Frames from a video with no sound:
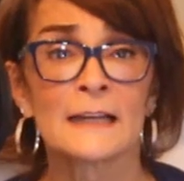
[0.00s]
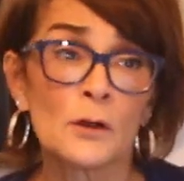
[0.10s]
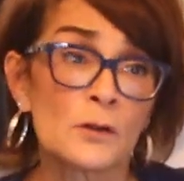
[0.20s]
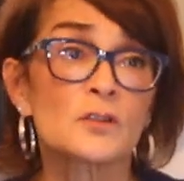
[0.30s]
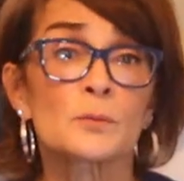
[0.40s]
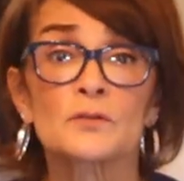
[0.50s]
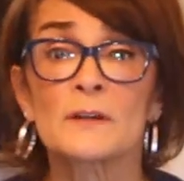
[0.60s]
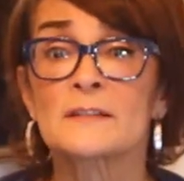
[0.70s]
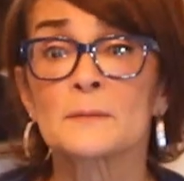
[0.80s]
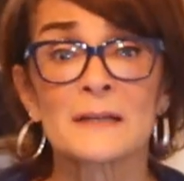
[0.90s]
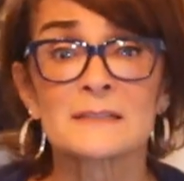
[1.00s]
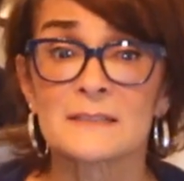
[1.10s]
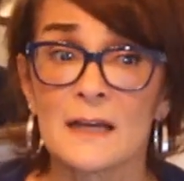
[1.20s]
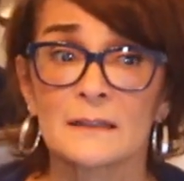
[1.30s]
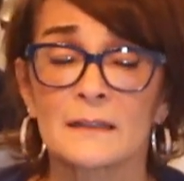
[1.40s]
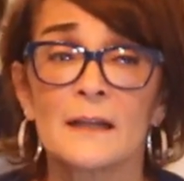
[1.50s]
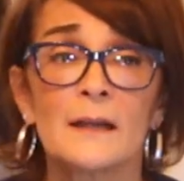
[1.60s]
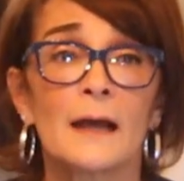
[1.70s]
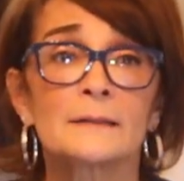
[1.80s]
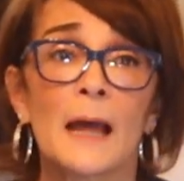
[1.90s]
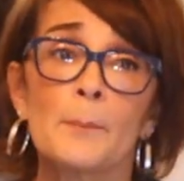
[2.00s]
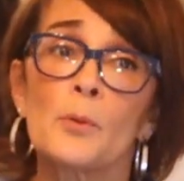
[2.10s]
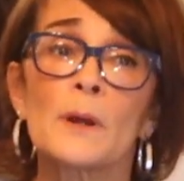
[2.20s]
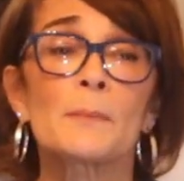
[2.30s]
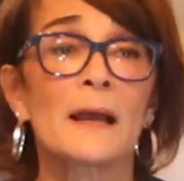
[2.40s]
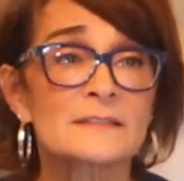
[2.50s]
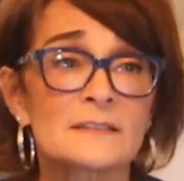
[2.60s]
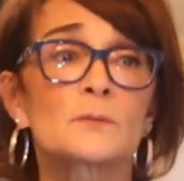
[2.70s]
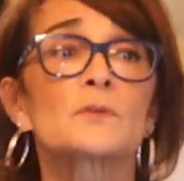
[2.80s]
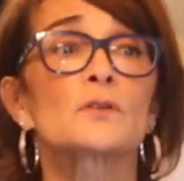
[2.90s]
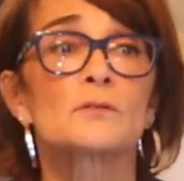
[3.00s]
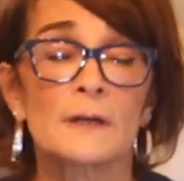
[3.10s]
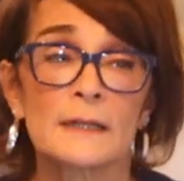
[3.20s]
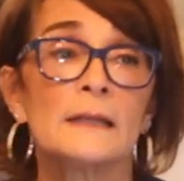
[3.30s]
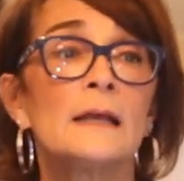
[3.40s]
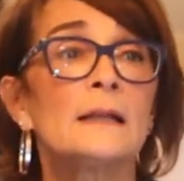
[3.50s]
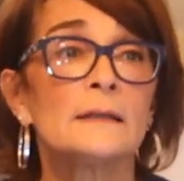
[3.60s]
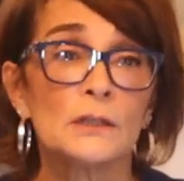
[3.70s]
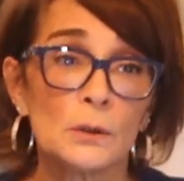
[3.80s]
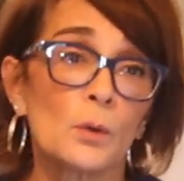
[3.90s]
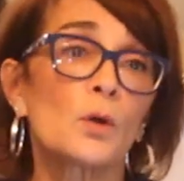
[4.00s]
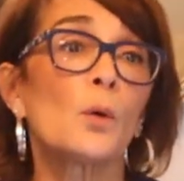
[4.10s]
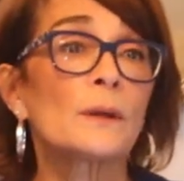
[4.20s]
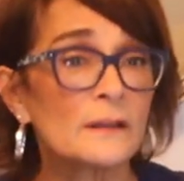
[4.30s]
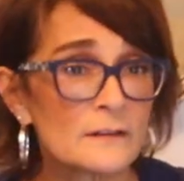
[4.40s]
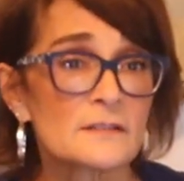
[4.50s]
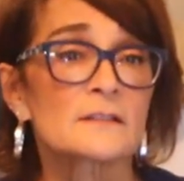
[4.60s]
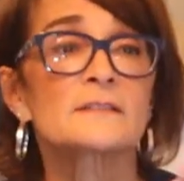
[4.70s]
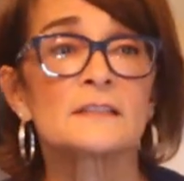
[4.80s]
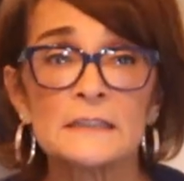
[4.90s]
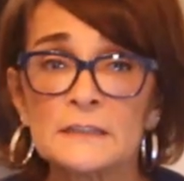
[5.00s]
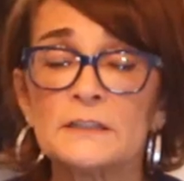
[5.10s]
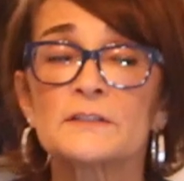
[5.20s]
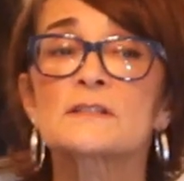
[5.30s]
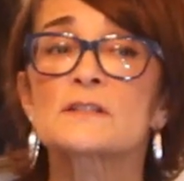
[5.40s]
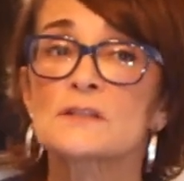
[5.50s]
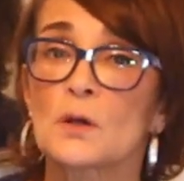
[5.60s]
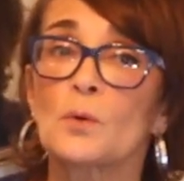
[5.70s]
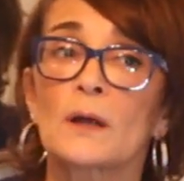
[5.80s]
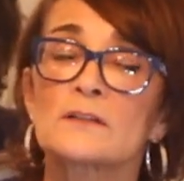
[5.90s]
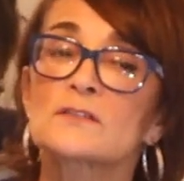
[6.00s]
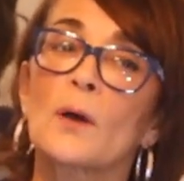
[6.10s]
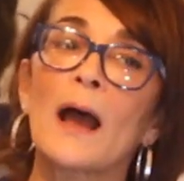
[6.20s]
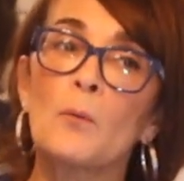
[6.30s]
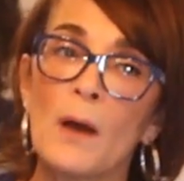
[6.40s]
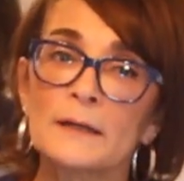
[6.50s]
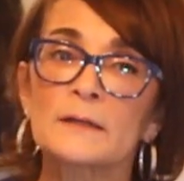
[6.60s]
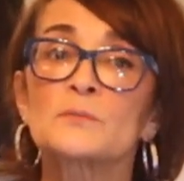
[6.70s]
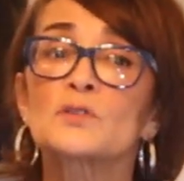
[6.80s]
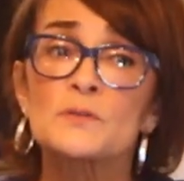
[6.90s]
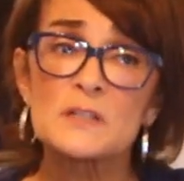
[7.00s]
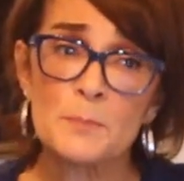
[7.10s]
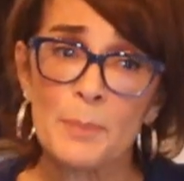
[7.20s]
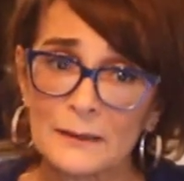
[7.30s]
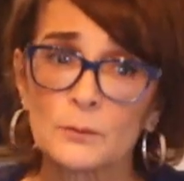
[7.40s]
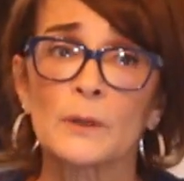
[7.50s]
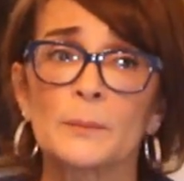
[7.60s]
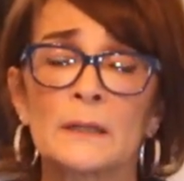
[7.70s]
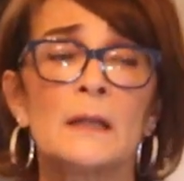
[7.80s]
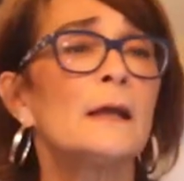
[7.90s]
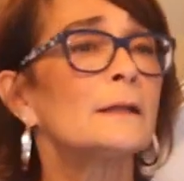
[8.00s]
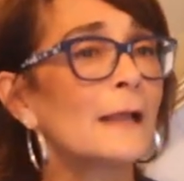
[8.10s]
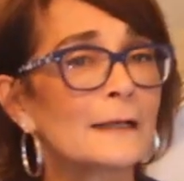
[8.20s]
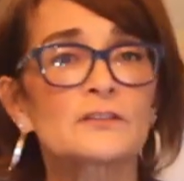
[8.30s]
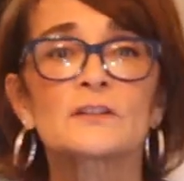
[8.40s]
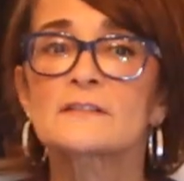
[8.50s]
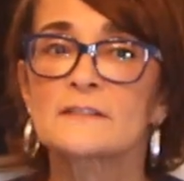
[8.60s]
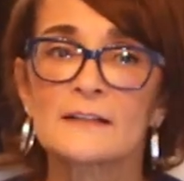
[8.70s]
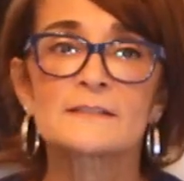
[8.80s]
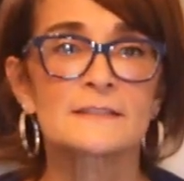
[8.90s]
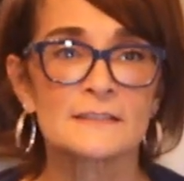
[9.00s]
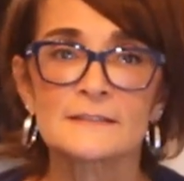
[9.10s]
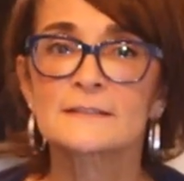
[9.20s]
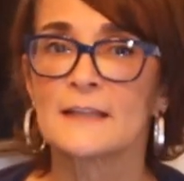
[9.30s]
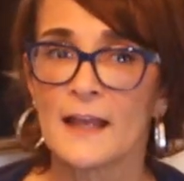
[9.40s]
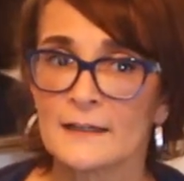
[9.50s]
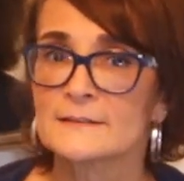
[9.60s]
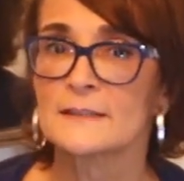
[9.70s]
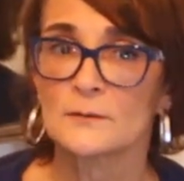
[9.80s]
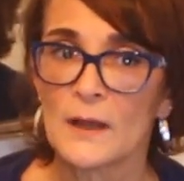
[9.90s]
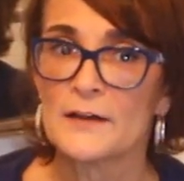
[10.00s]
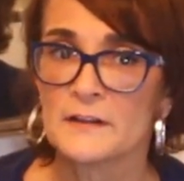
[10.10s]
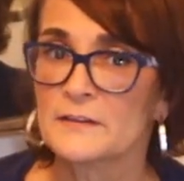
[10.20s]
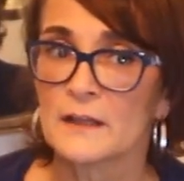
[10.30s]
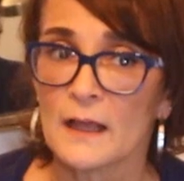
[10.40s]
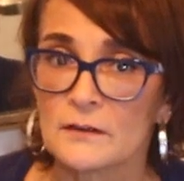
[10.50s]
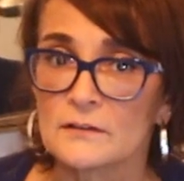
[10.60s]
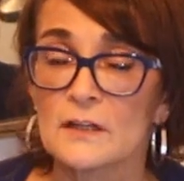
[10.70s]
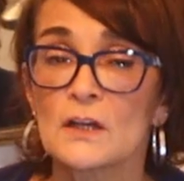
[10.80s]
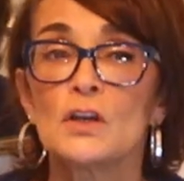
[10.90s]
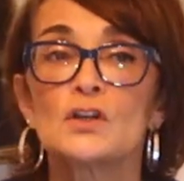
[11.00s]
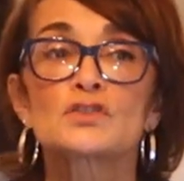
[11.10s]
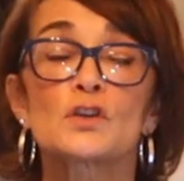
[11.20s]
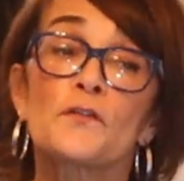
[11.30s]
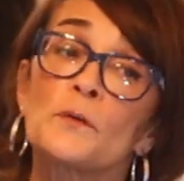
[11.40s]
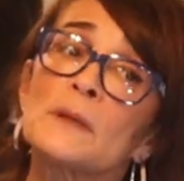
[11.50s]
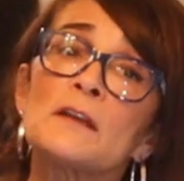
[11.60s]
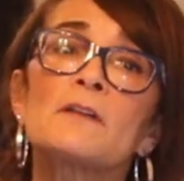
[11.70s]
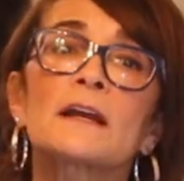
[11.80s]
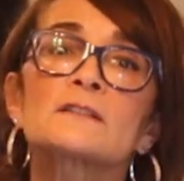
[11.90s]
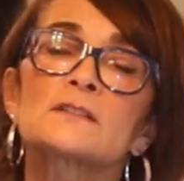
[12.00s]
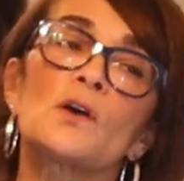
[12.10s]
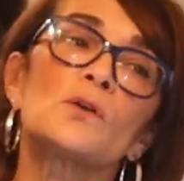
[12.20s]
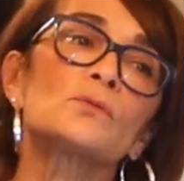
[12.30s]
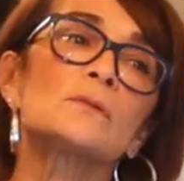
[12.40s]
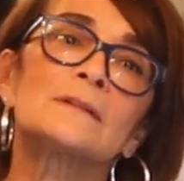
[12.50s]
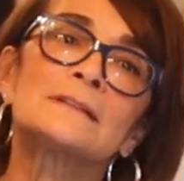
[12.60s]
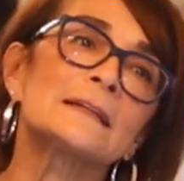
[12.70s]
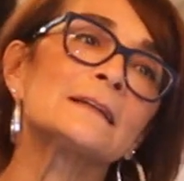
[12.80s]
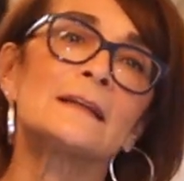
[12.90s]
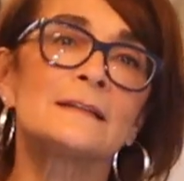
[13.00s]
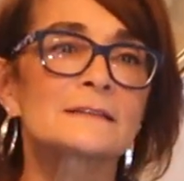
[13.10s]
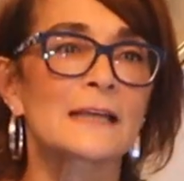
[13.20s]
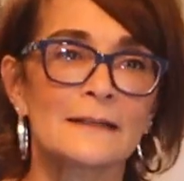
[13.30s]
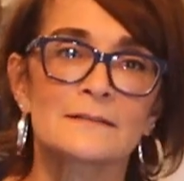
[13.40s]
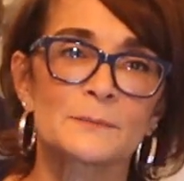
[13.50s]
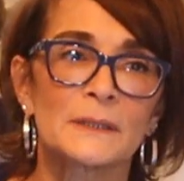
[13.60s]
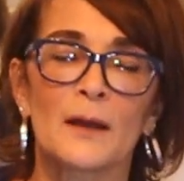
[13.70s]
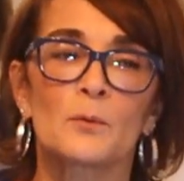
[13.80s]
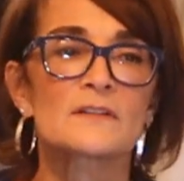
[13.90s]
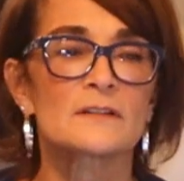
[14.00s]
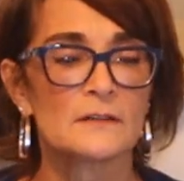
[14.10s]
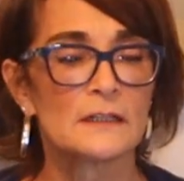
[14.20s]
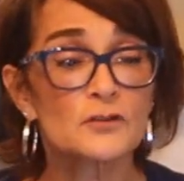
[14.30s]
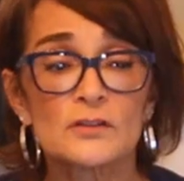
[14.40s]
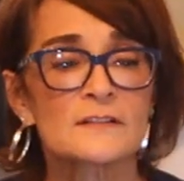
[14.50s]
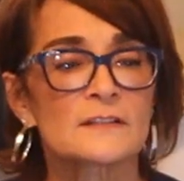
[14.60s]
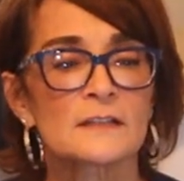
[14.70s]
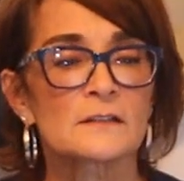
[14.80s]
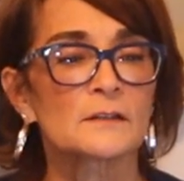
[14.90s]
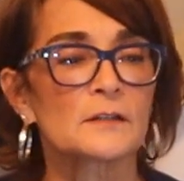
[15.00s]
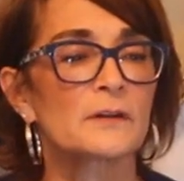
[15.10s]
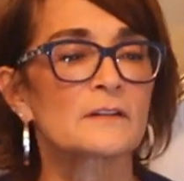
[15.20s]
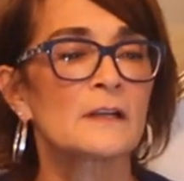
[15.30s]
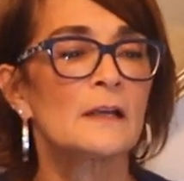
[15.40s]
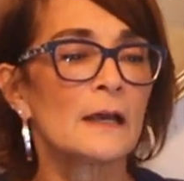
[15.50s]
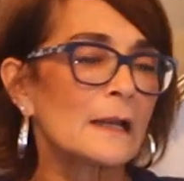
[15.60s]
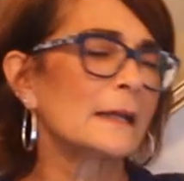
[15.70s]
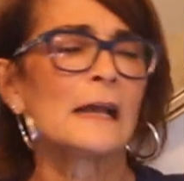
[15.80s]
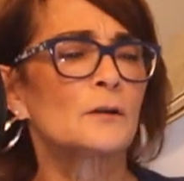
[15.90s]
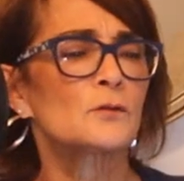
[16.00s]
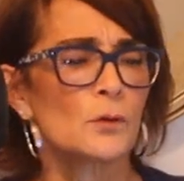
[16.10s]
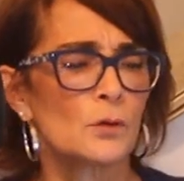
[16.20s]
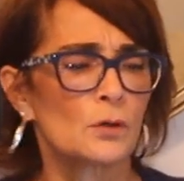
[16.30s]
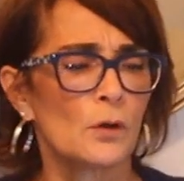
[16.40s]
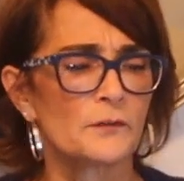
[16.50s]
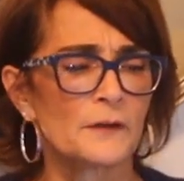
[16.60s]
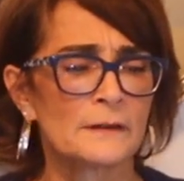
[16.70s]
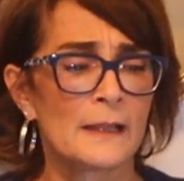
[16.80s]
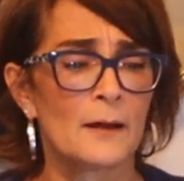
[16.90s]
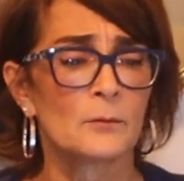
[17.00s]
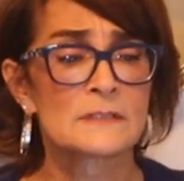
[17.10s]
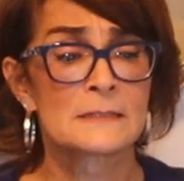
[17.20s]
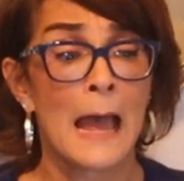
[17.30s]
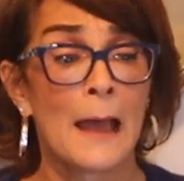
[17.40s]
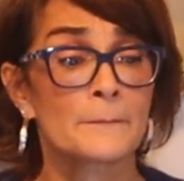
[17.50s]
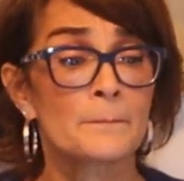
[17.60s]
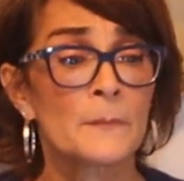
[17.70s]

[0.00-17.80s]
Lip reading: And I also was raising my son. At that point, my son was already, going into the teen years and so on. And so I wanted him to respect women, not just as tits, ass, and everything else. So for me, reggaeton didn't entice me. I wasn't interested in the lyrics, and I kind of wrote it off. And that was that.